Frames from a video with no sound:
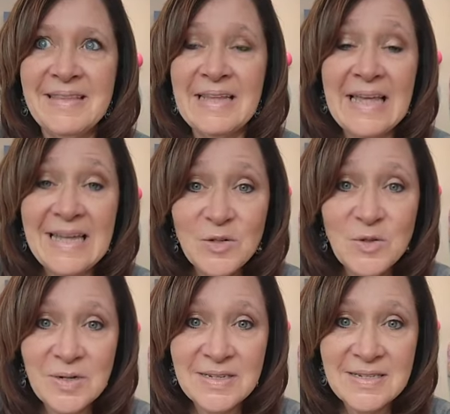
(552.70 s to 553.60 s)

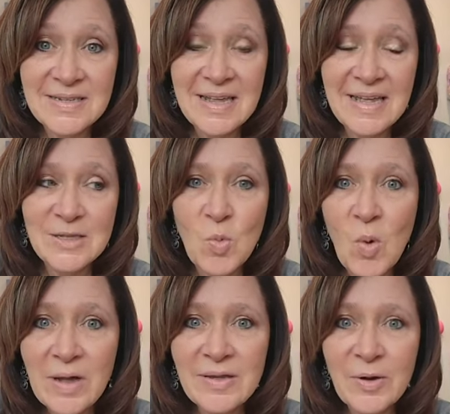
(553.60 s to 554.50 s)
interest. It's
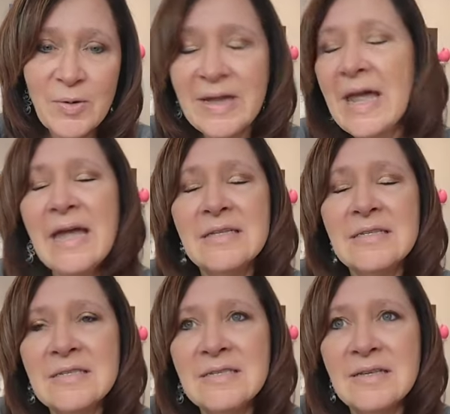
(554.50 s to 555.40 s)
what
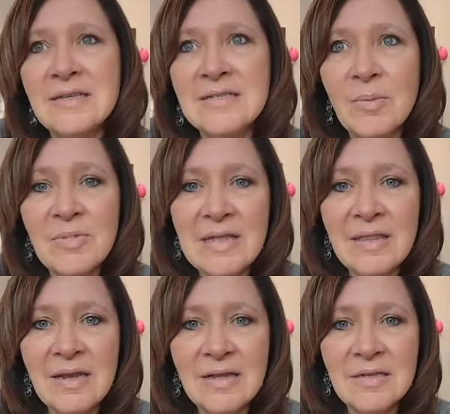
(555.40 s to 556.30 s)
creates something
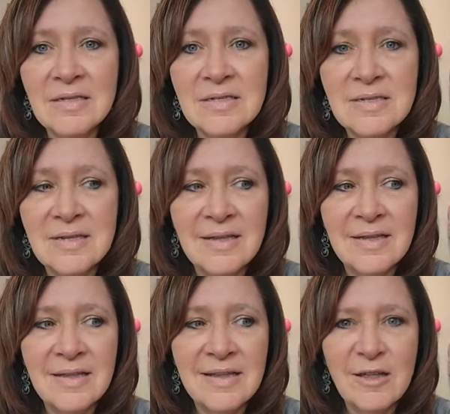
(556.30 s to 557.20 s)
that is
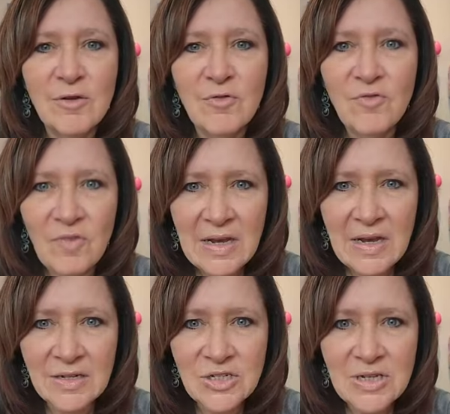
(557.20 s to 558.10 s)

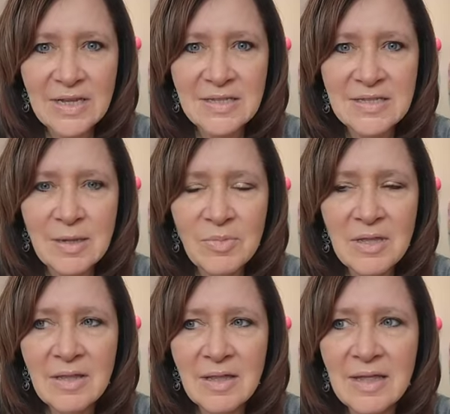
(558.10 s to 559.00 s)
finished. It's
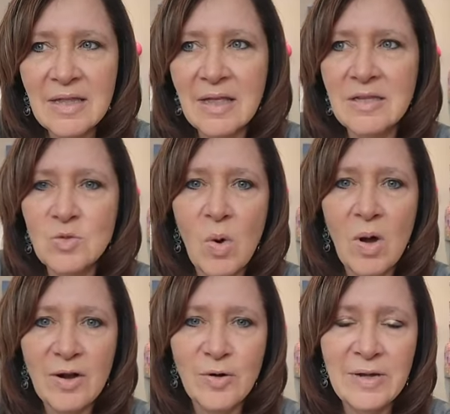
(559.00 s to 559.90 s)

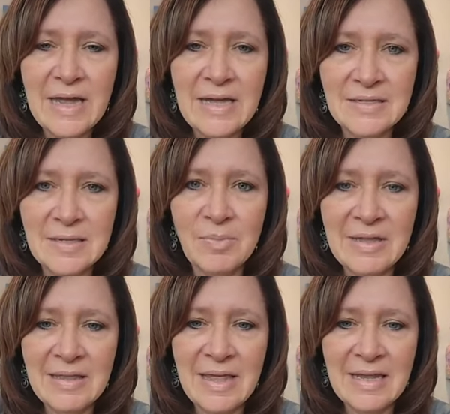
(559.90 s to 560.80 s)
what creates
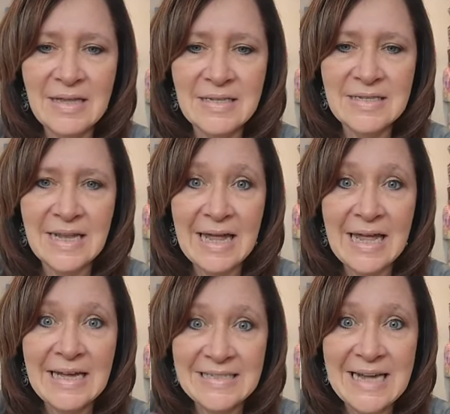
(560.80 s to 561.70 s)
something that is
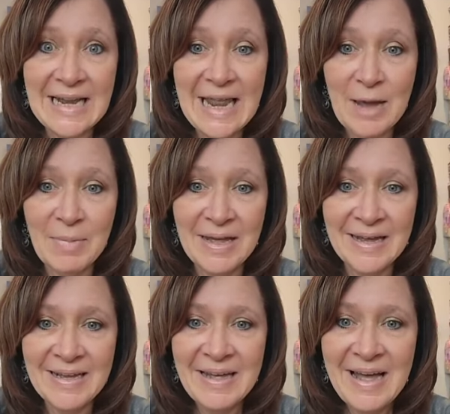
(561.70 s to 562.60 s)
like dynamic.
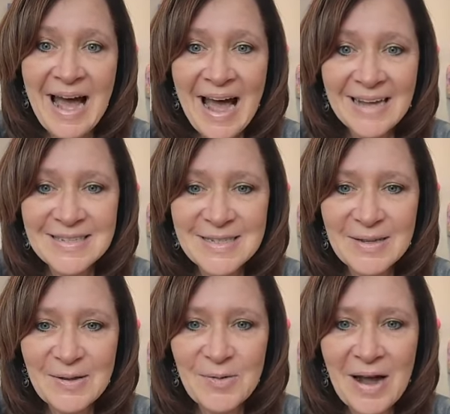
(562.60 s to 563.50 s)
Hi
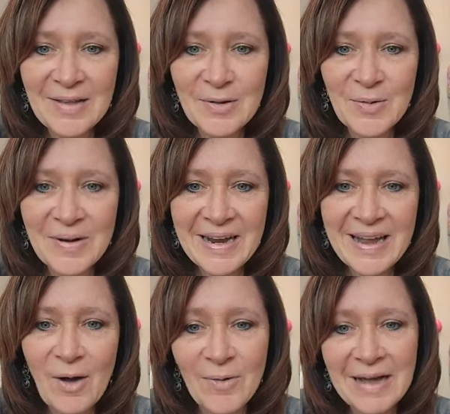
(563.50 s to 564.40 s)
Sue, hi Lori.
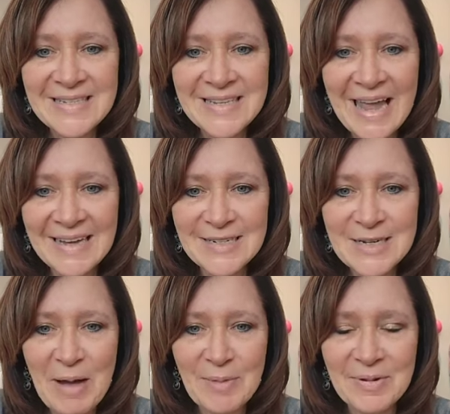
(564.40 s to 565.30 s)
Oh, I see Angie
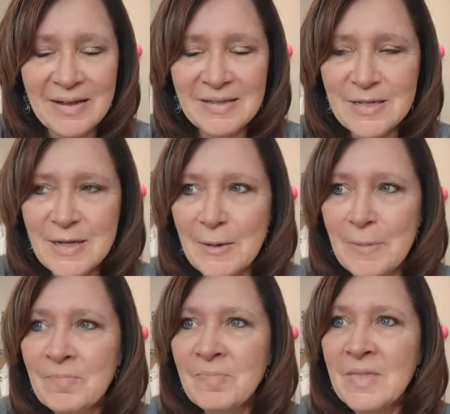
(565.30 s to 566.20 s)
popping on too.
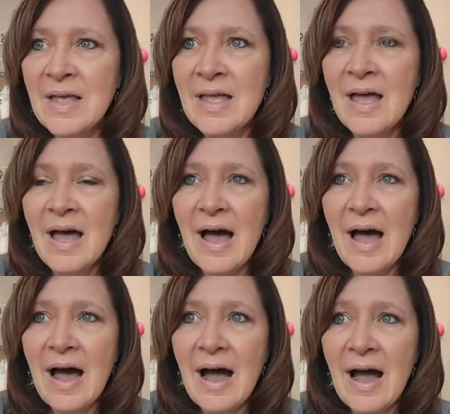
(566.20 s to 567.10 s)

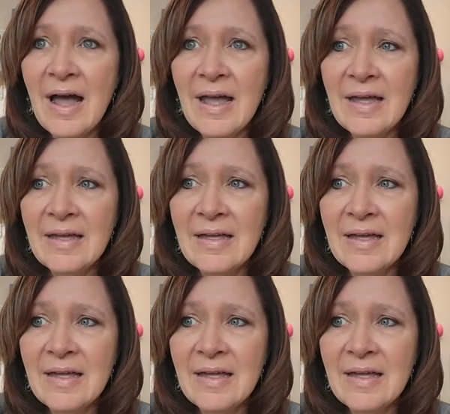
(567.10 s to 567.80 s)
I